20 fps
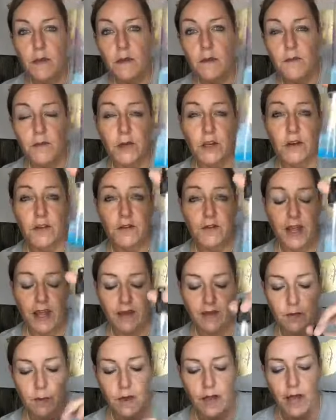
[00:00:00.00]
For your
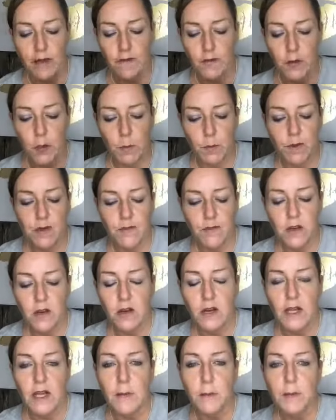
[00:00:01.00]
face, we have Oops for your
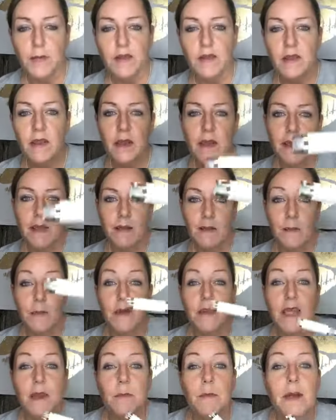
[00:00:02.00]
lips. So I'm gonna
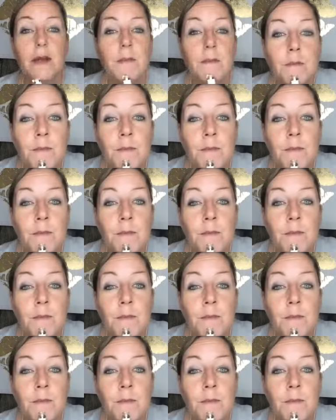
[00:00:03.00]
take my